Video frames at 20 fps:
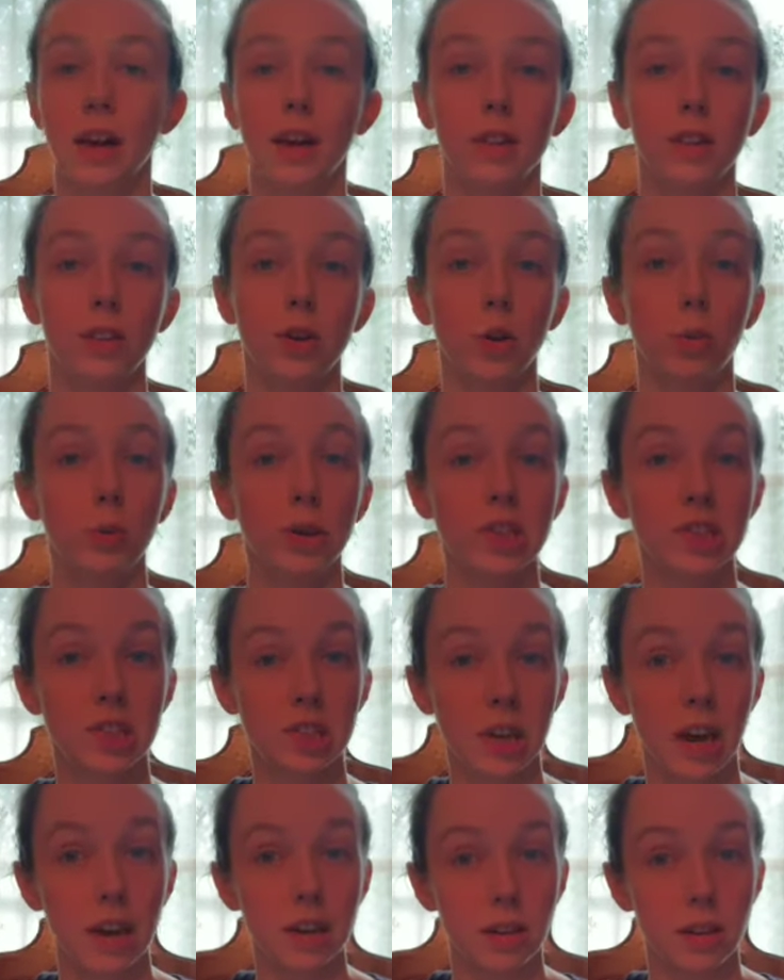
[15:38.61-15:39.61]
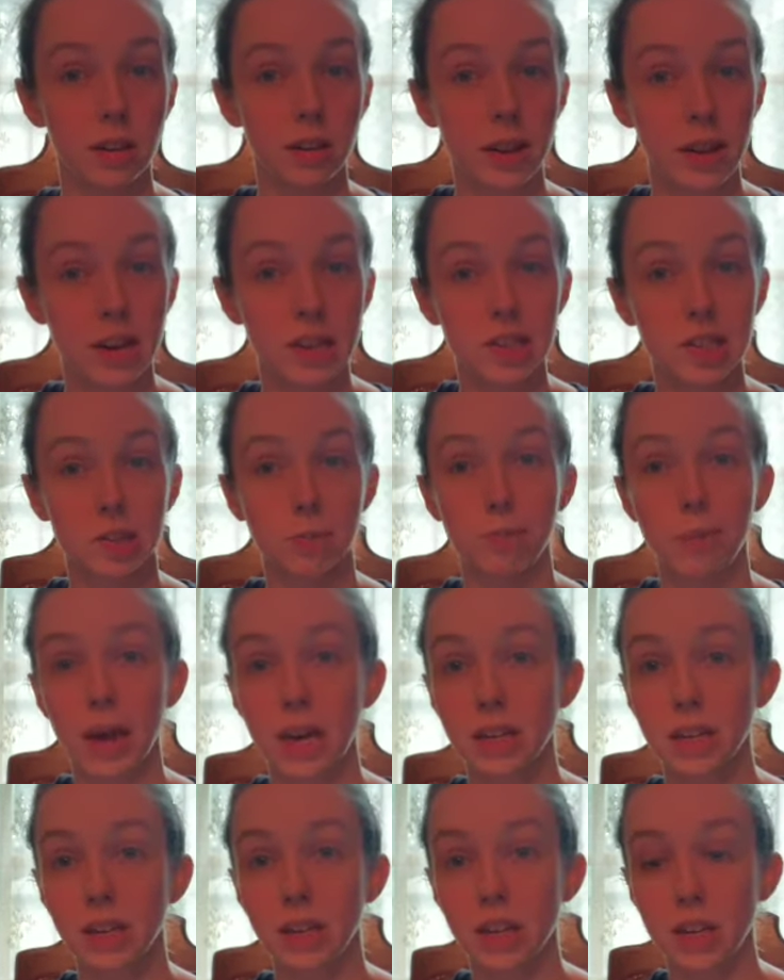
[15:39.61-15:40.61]
the recital is
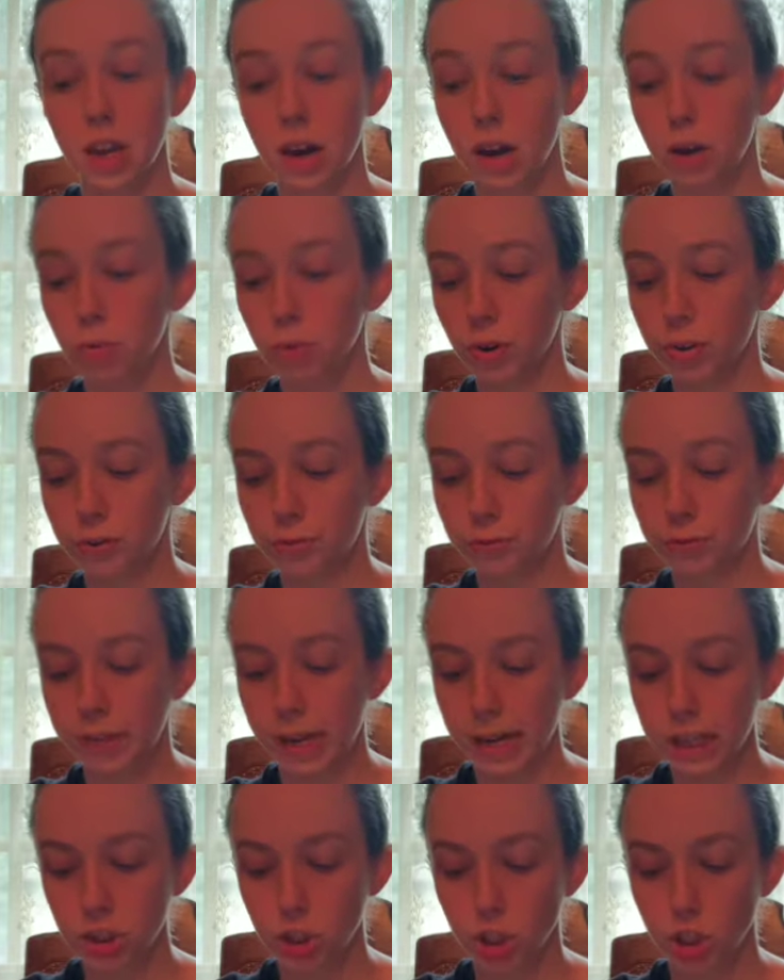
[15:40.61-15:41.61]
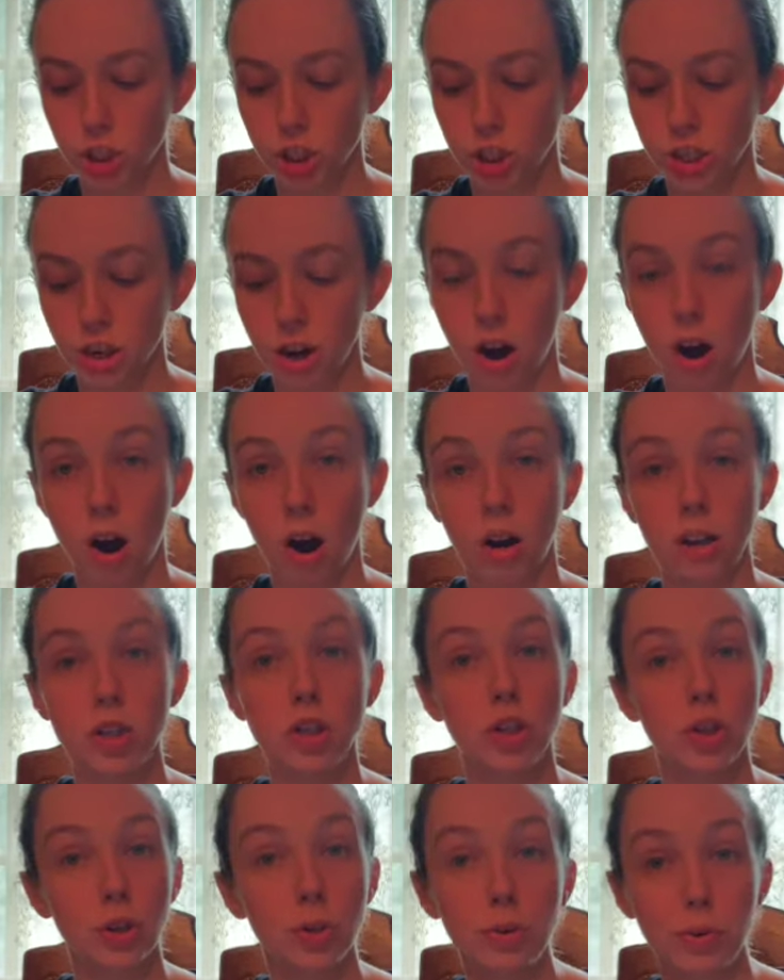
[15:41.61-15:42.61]
mainly a reflection
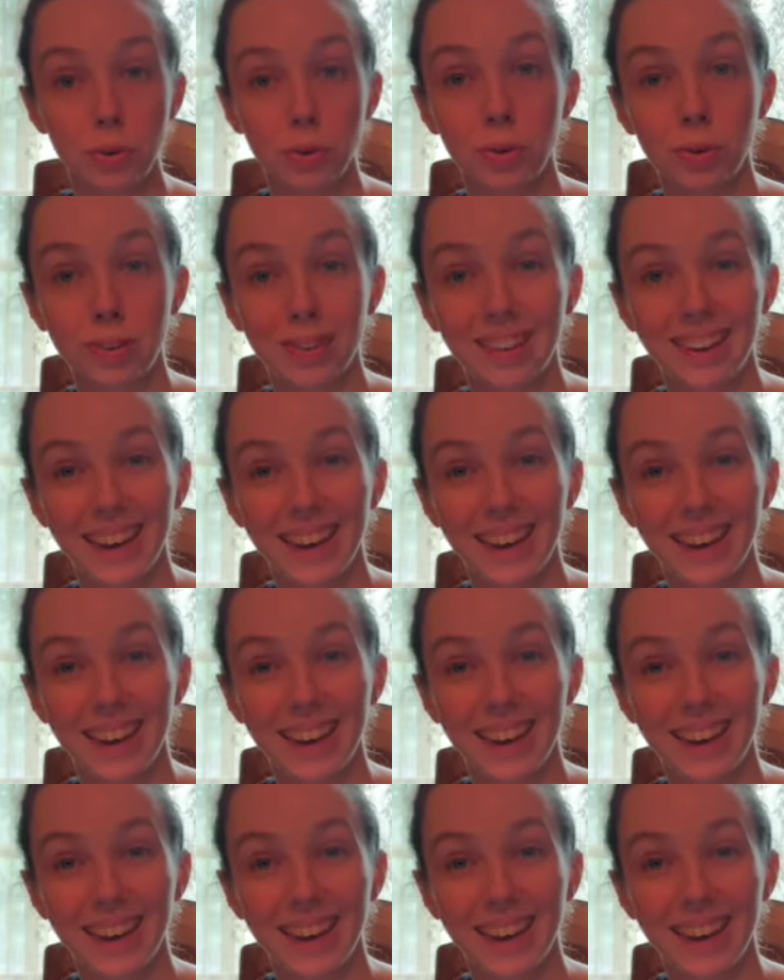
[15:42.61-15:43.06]
on you.